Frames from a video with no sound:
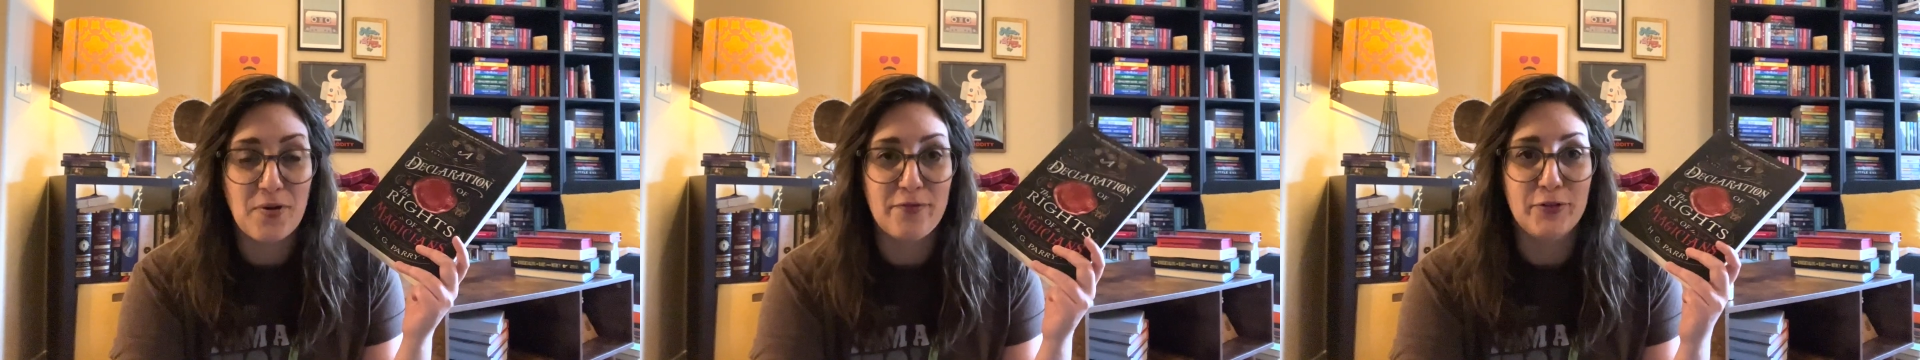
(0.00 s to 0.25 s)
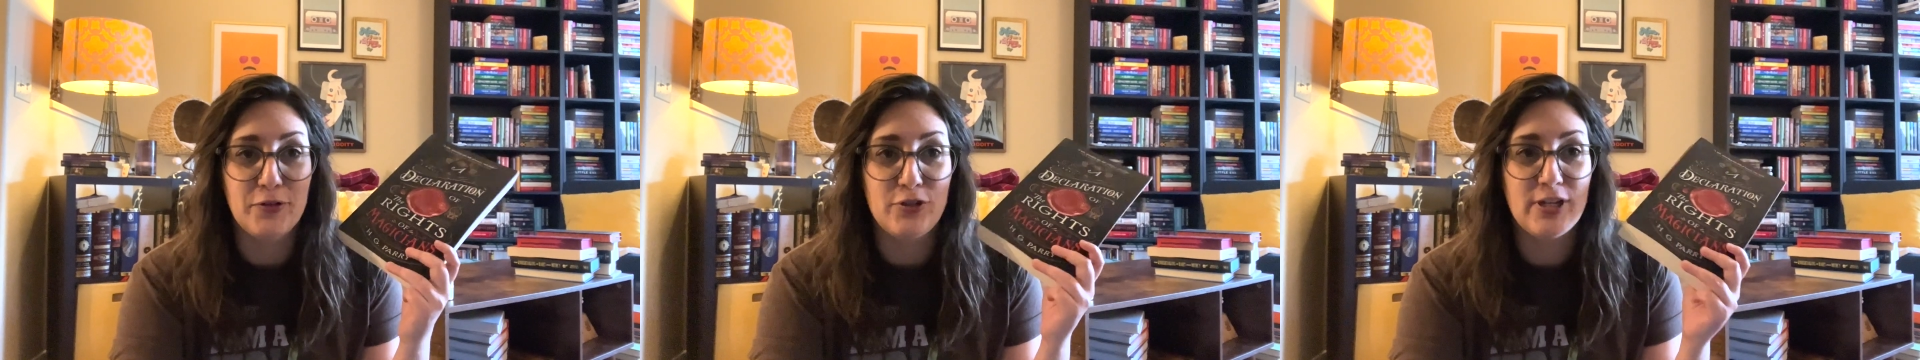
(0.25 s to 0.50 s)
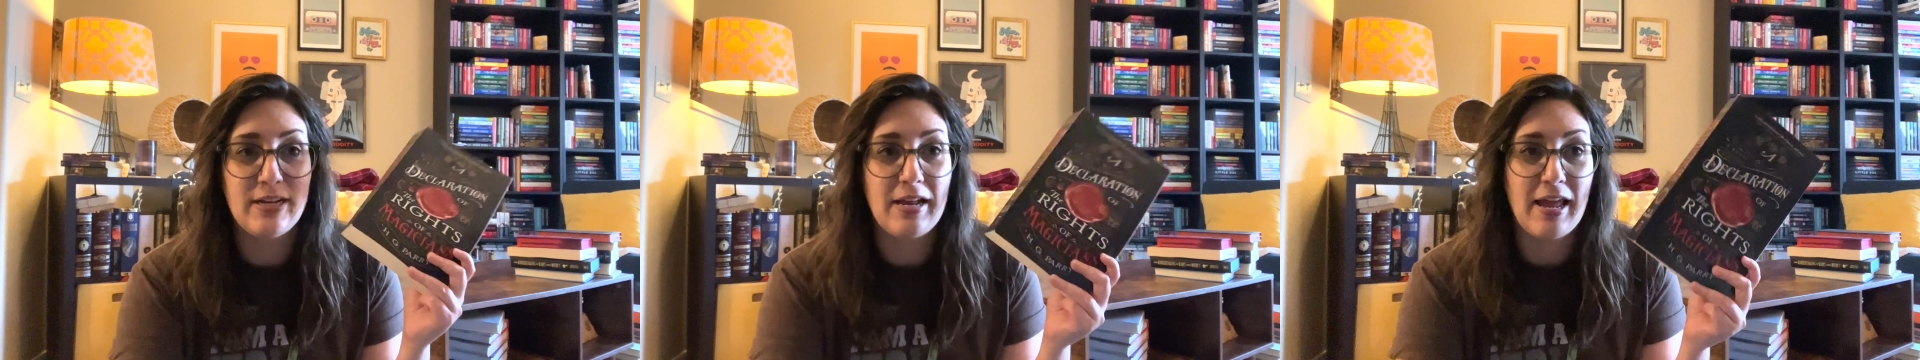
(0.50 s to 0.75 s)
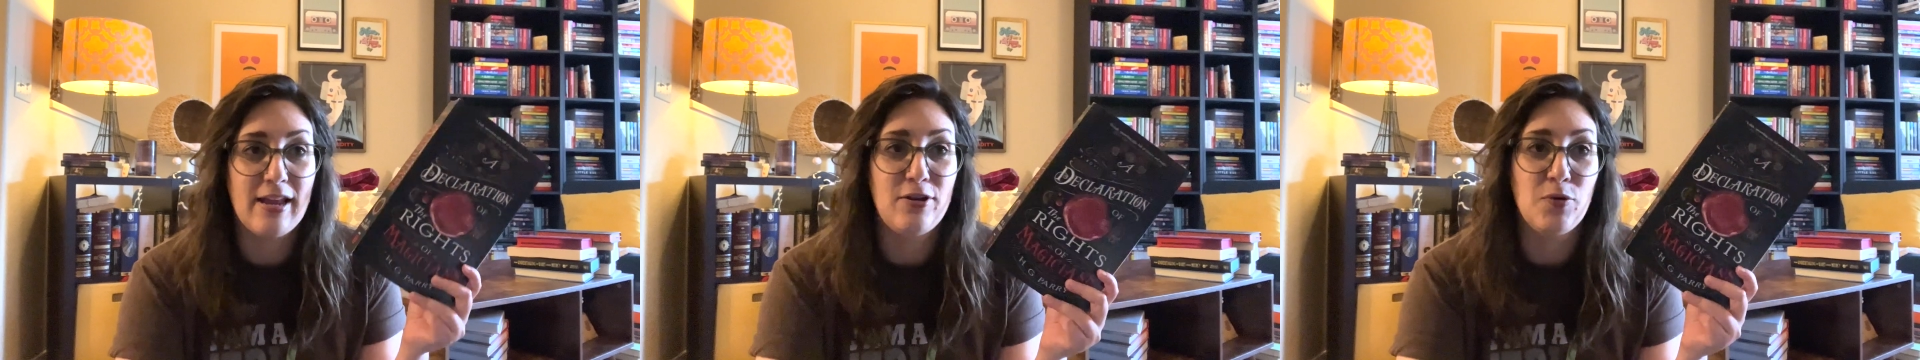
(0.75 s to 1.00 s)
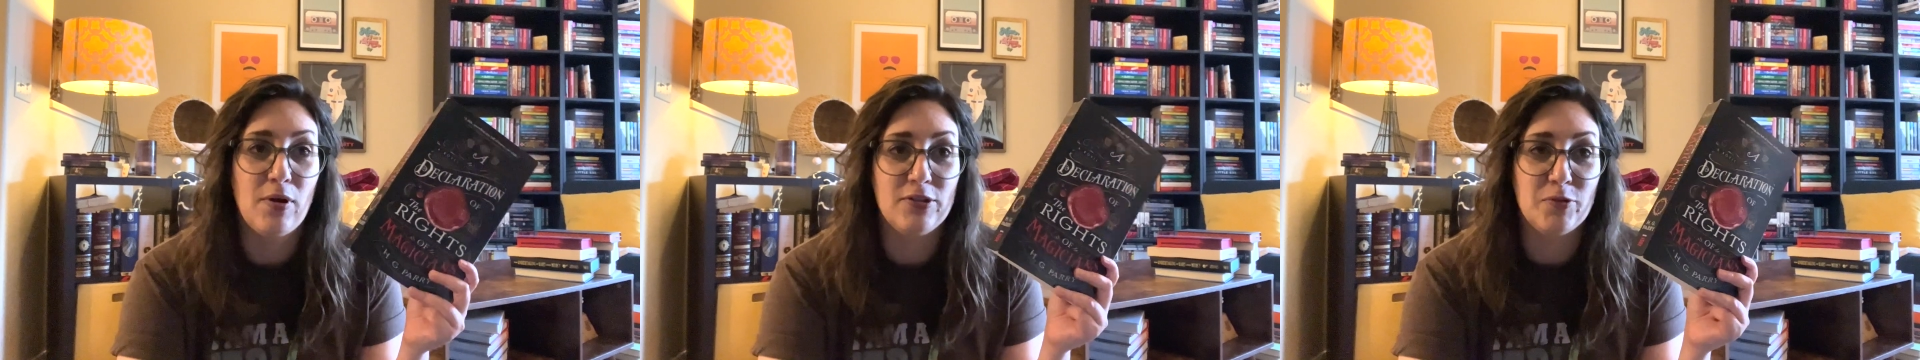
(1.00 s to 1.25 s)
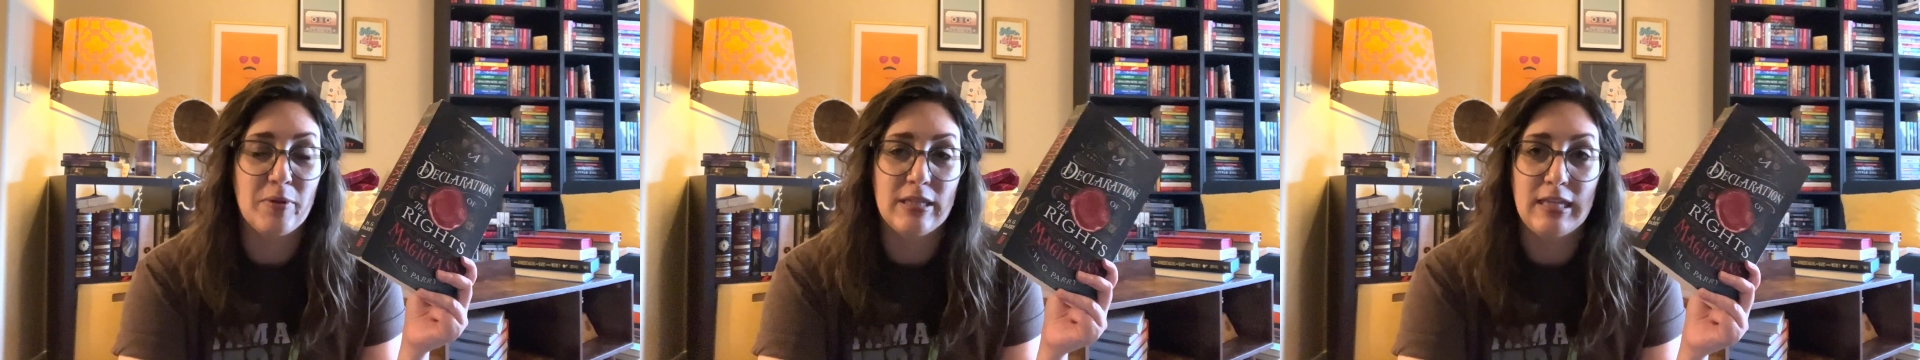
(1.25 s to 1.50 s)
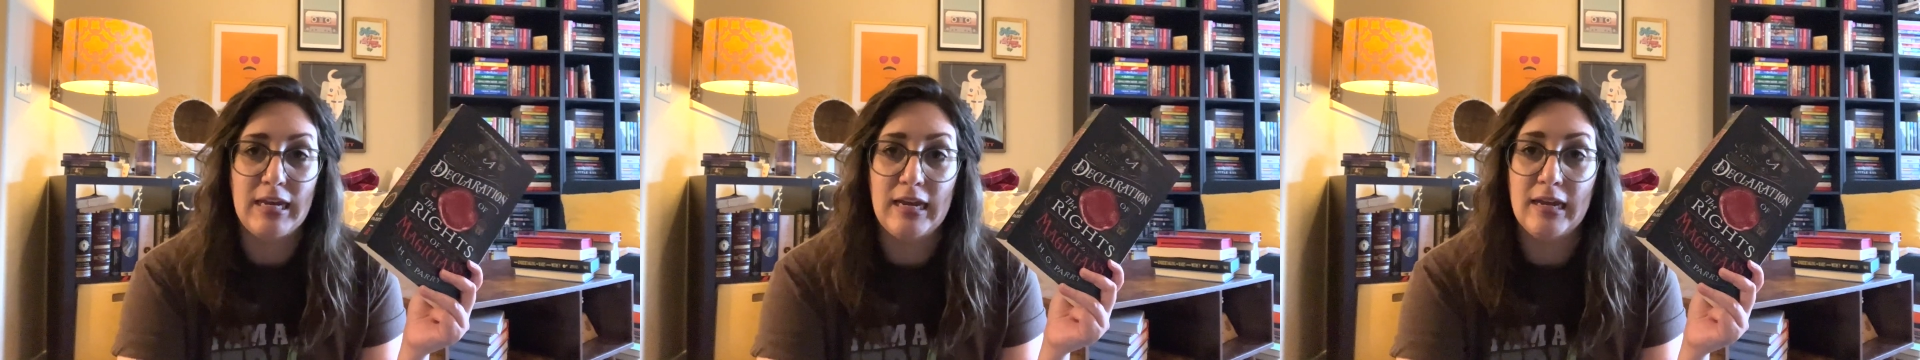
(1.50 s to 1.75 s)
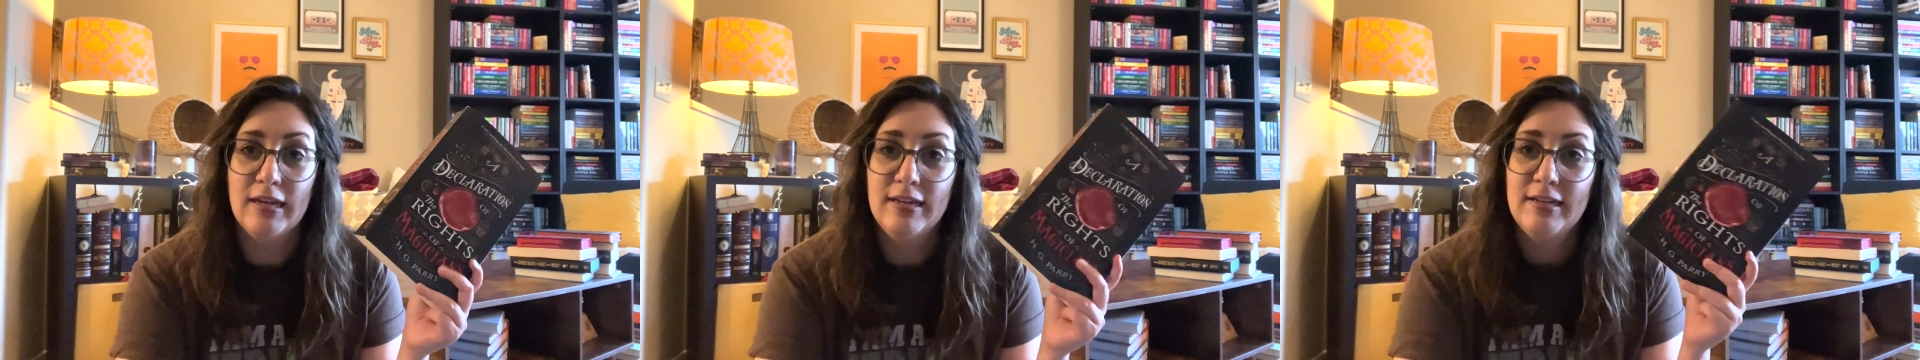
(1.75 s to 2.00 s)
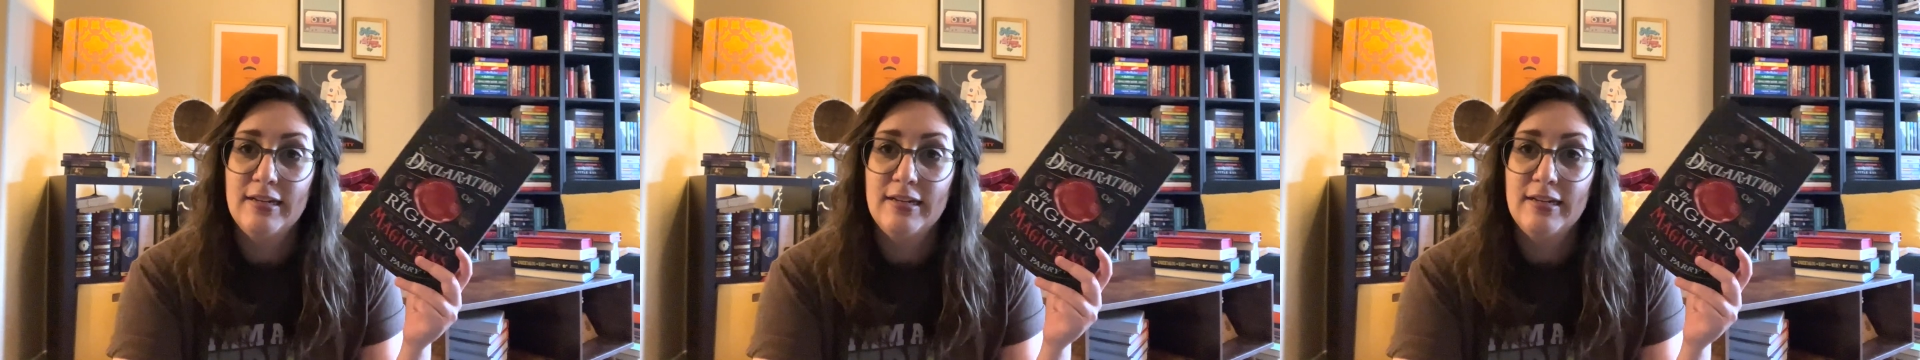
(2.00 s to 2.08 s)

Revolution and who ultimately